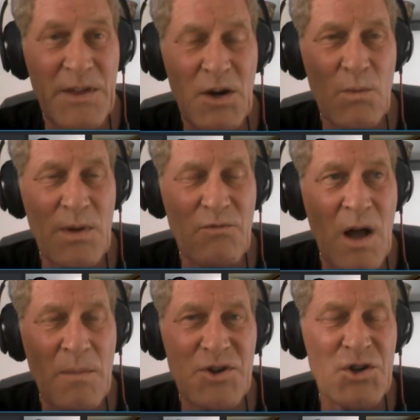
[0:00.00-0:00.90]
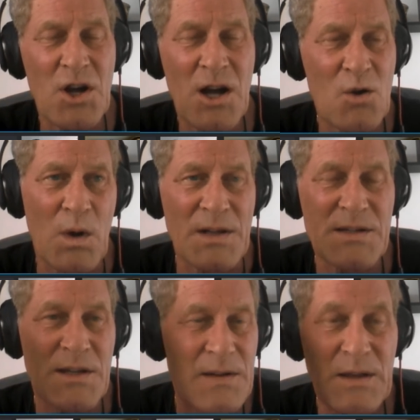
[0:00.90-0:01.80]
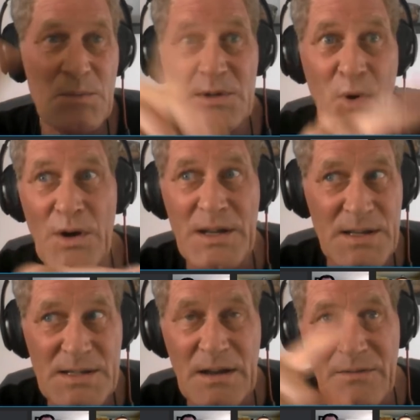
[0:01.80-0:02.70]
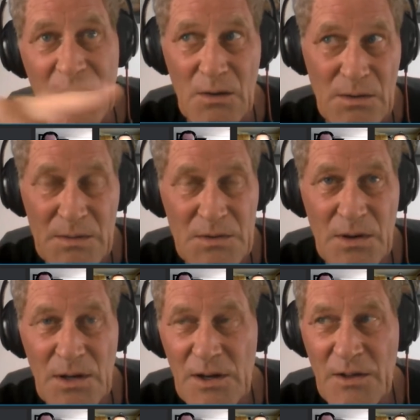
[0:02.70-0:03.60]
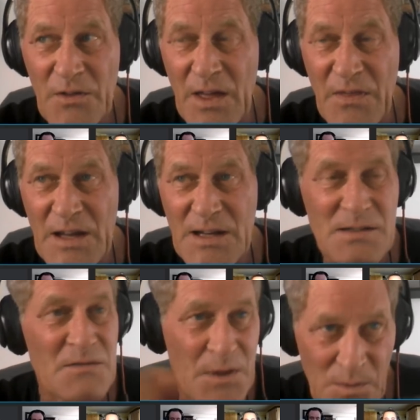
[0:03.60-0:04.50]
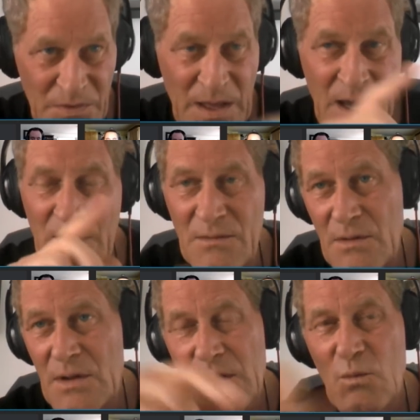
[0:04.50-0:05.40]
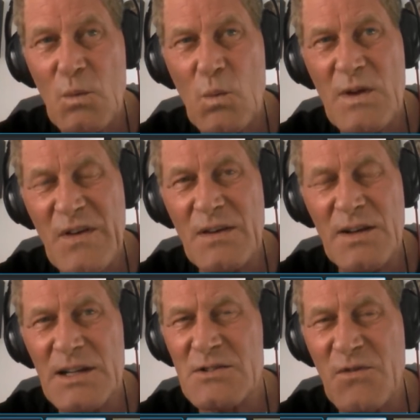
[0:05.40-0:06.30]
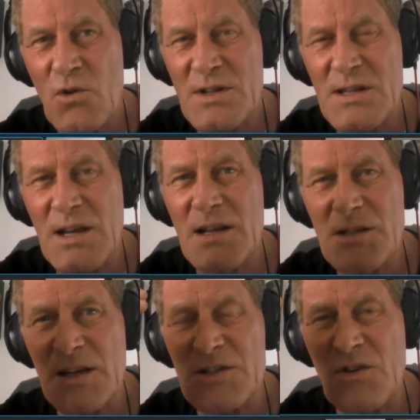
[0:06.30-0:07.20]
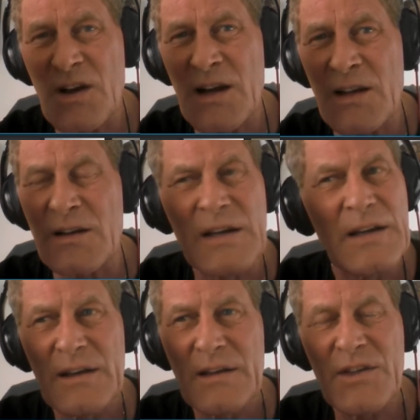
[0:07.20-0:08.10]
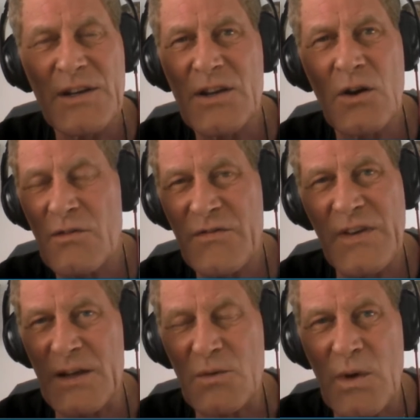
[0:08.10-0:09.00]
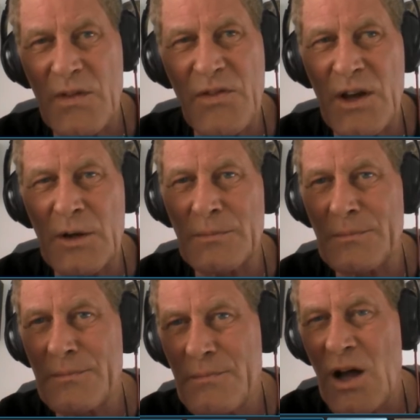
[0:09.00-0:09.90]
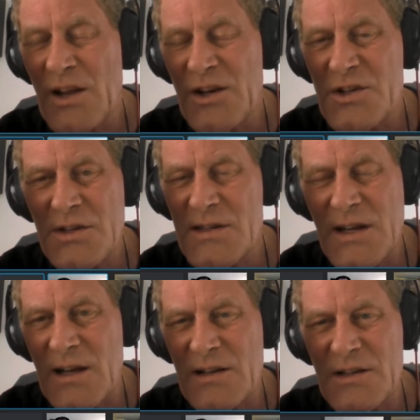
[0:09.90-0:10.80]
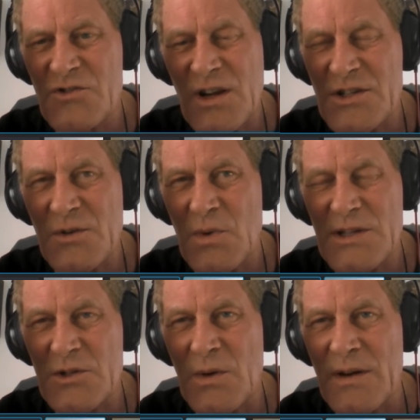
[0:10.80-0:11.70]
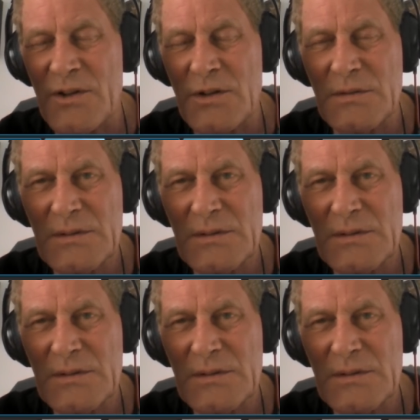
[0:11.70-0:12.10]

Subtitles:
were there with Robert Schock once, and he was pointing stuff out. He's going, look at that. That doesn't fit with that. We found at least 4 sites on Easter Island that don't fit with Polynesian-style construction whatsoever.